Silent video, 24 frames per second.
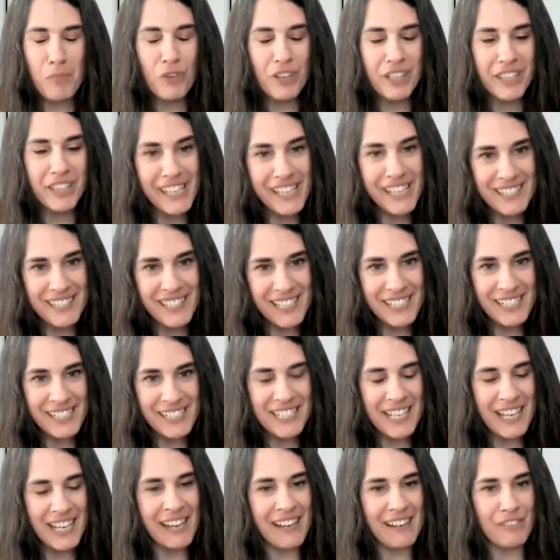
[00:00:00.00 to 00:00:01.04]
really excited
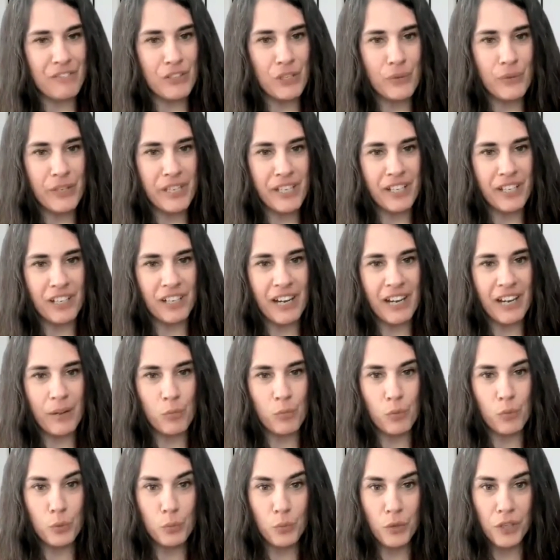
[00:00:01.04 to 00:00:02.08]
to have you here, and
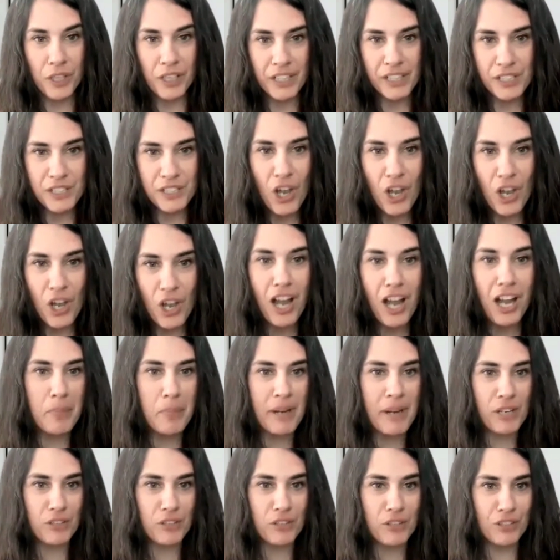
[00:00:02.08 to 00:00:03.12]
we're going to talk
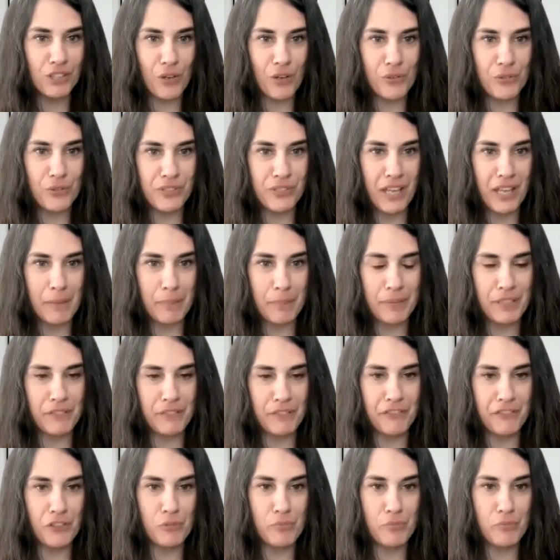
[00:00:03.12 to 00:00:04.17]
about Closegap in a
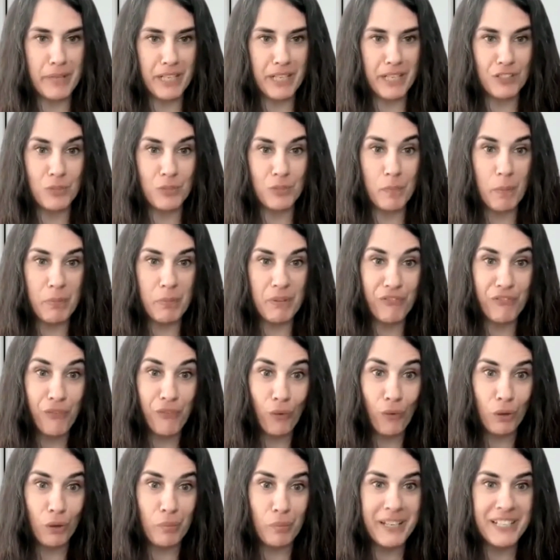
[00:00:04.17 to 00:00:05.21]
few minutes. But
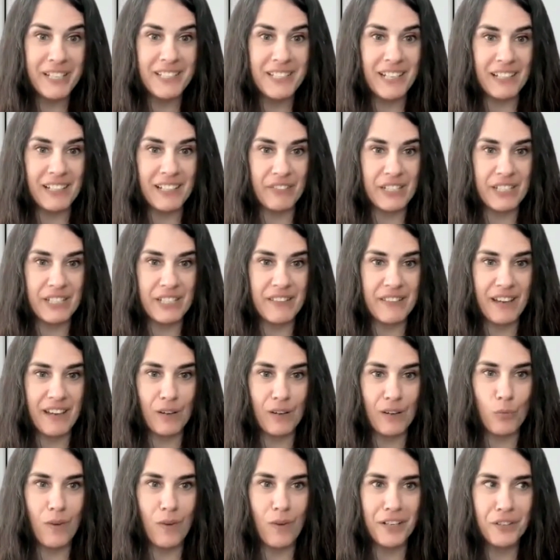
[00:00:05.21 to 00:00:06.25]
before we dive into
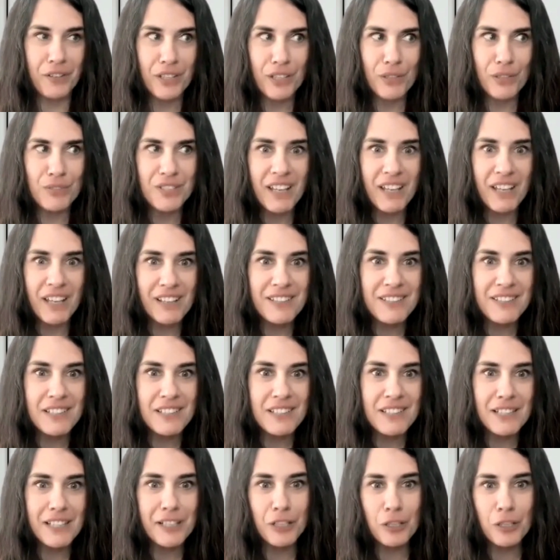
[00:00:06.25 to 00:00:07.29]
that, why don't you tell us a
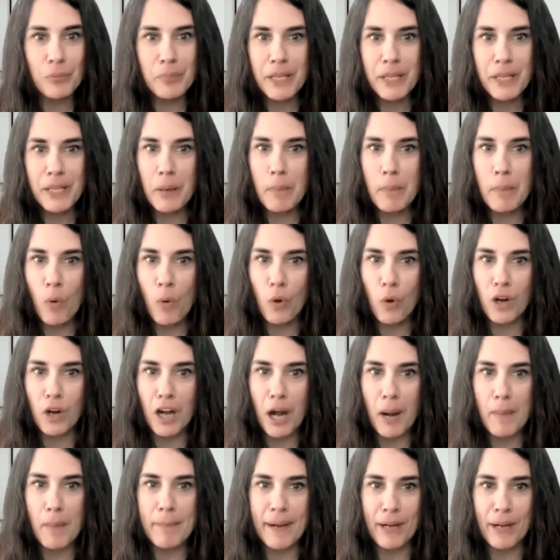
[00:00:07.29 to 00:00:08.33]
little bit more
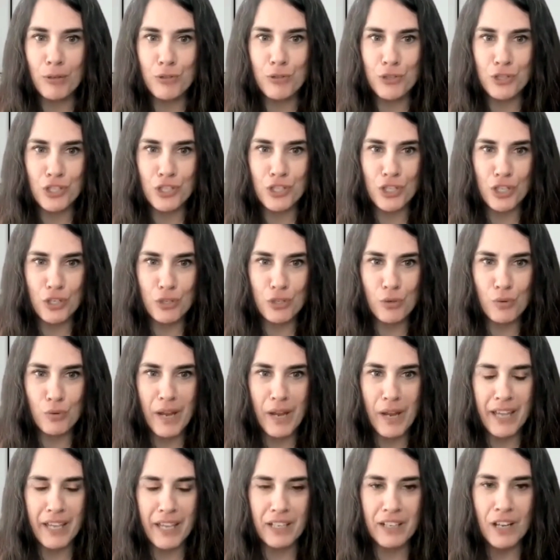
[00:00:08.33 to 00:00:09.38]
about you
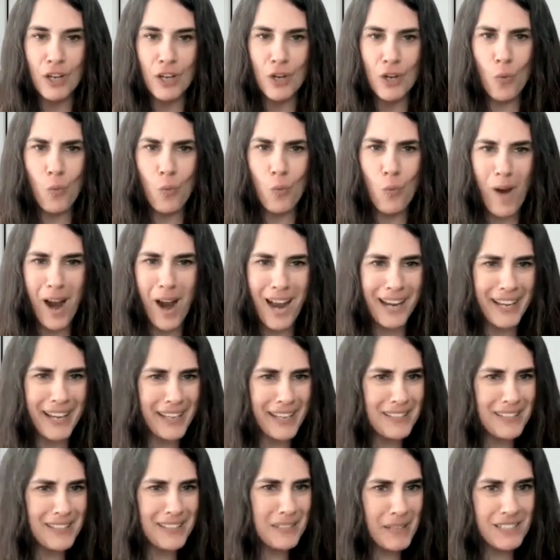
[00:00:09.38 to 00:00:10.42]
and why
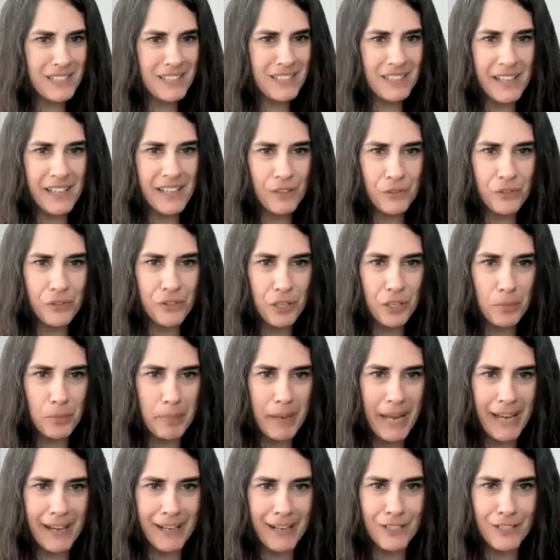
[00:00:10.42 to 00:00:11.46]
is mental health your
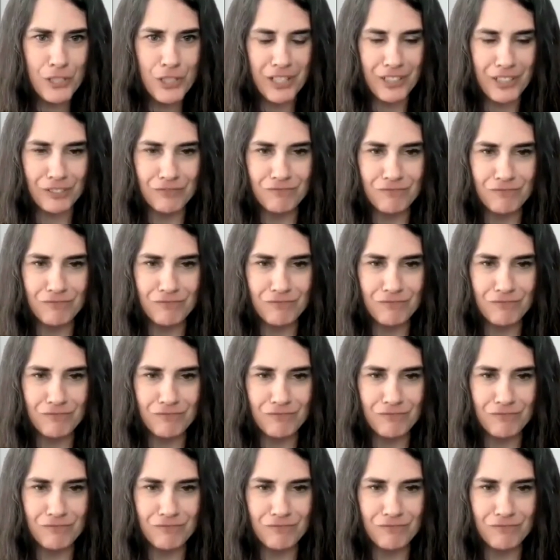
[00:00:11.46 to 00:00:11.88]
passion?